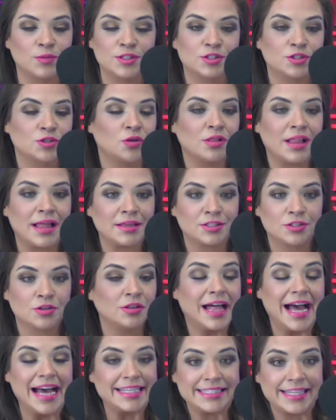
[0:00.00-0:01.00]
when
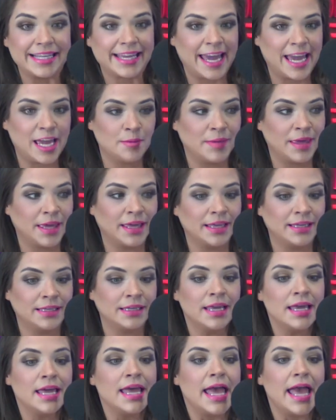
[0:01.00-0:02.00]
Scholastic came
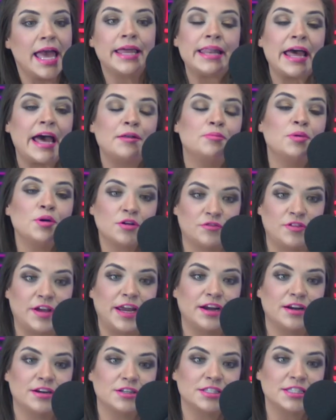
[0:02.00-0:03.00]
in and had book
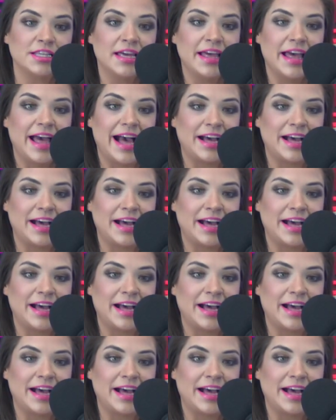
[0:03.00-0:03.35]
fairs.